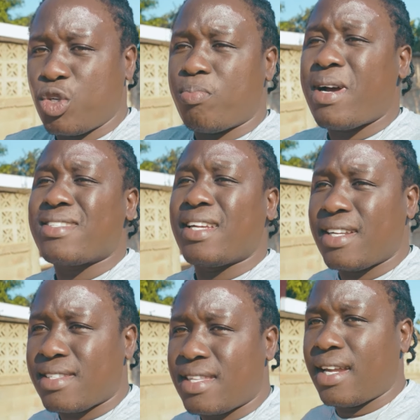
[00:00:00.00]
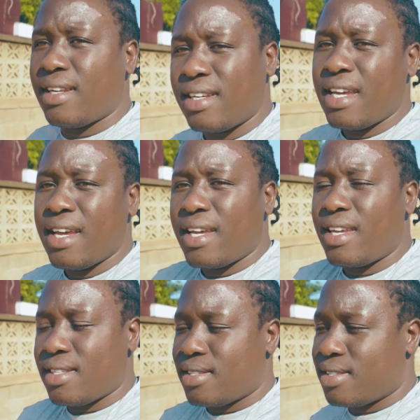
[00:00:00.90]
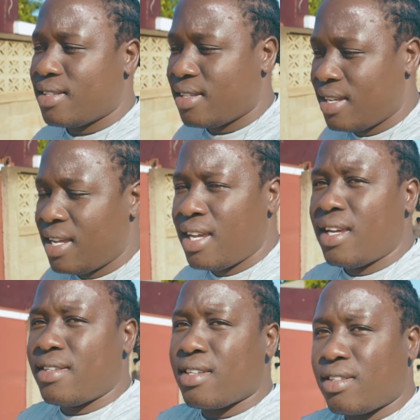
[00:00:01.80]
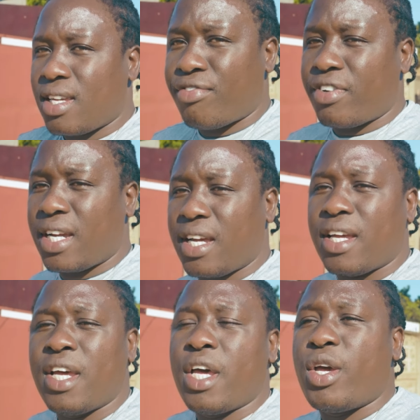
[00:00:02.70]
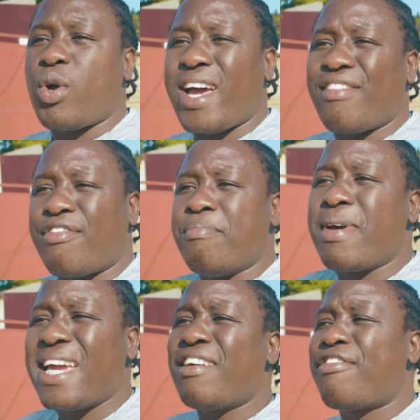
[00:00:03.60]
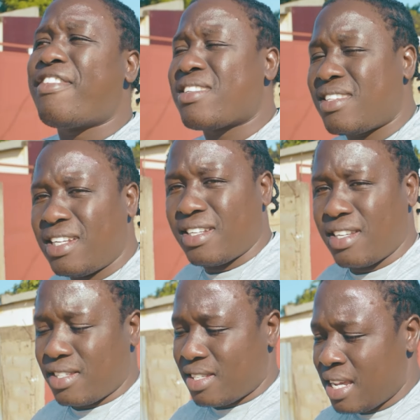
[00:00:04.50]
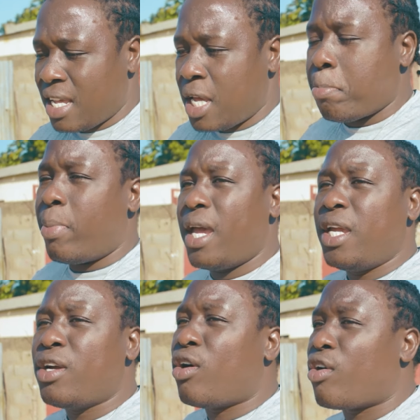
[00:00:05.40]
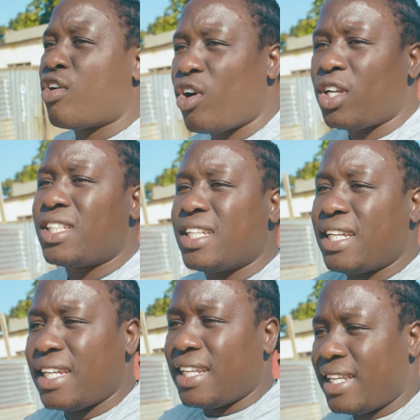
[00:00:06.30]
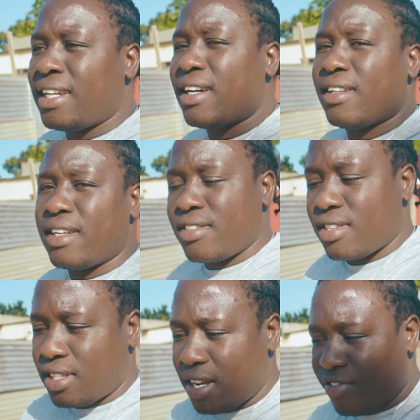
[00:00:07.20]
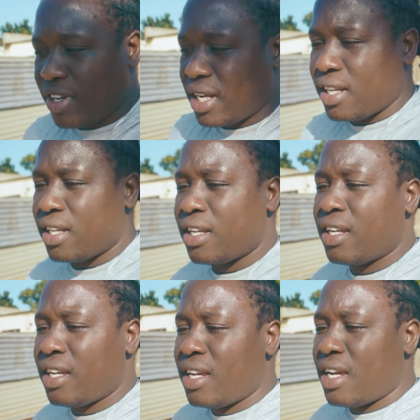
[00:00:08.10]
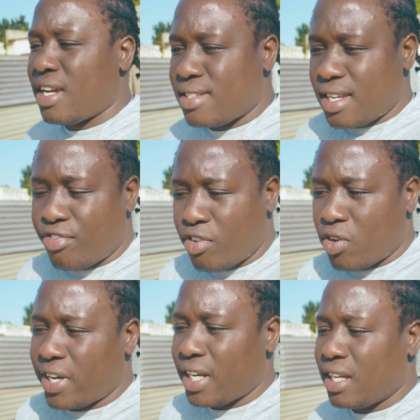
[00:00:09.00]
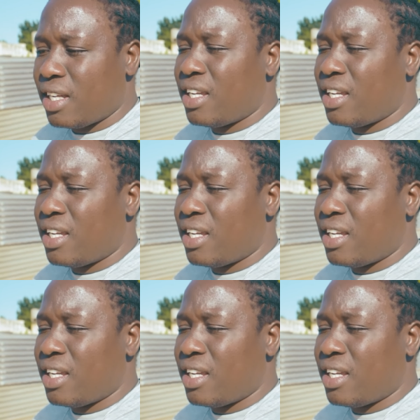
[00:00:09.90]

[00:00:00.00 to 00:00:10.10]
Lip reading: you must understand, is in South Africa, you have many facilities. Being or not illegal in South Africa, as a foreigner,